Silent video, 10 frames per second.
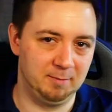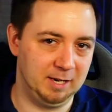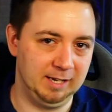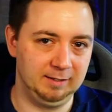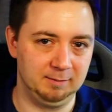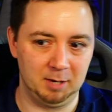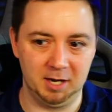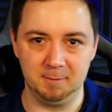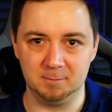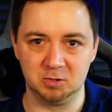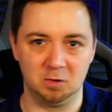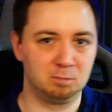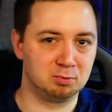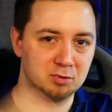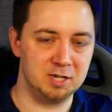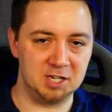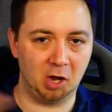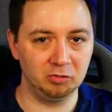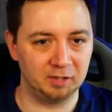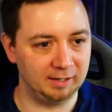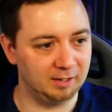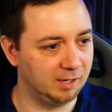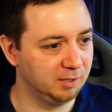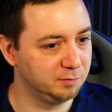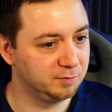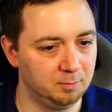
in my sort of pre-content life.